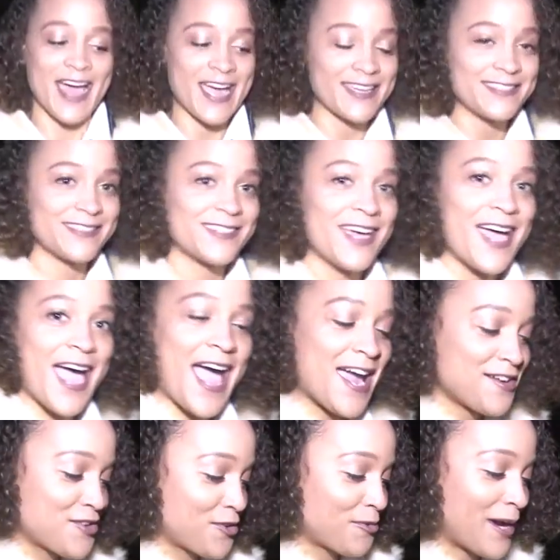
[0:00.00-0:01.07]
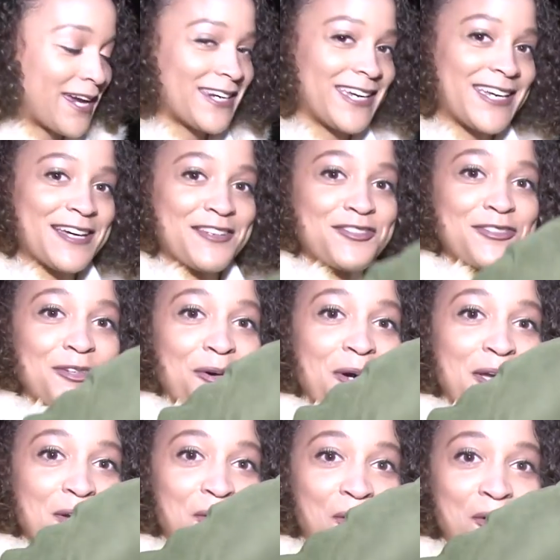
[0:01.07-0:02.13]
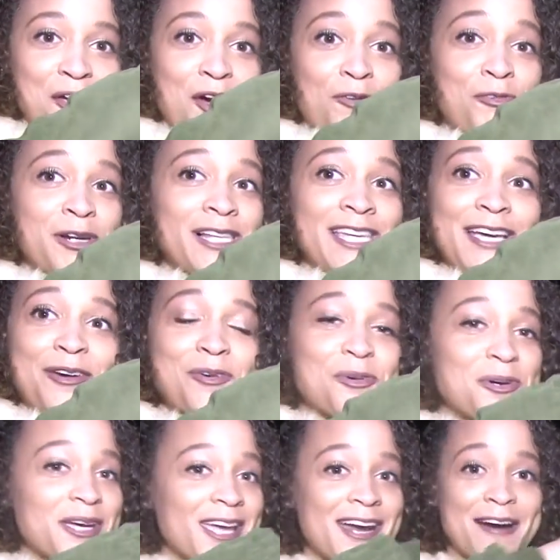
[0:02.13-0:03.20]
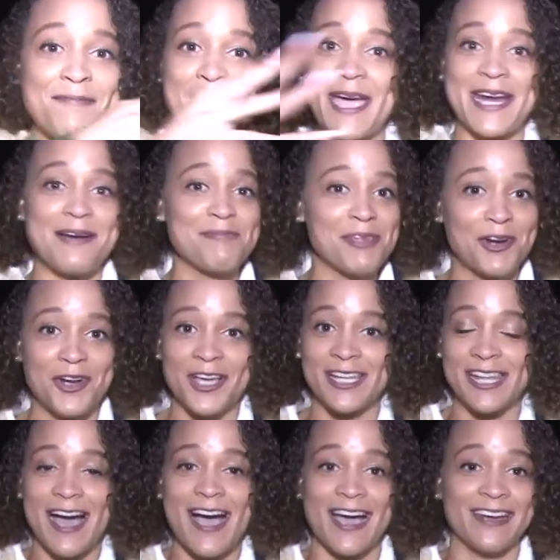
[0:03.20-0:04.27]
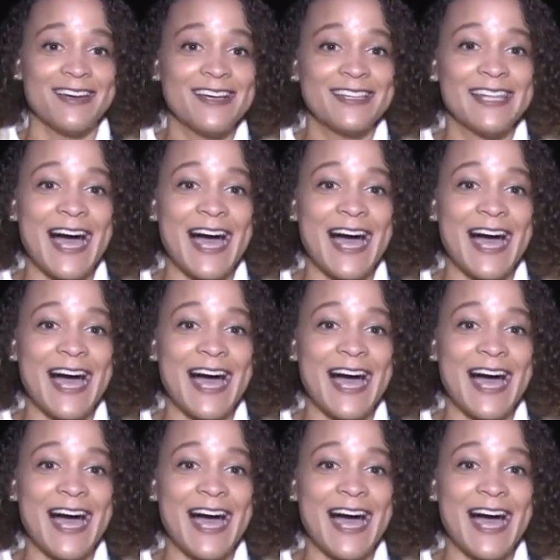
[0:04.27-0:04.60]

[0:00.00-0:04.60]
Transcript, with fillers: Nice and grainy soil. Really cool here, man. I'm learning a lot.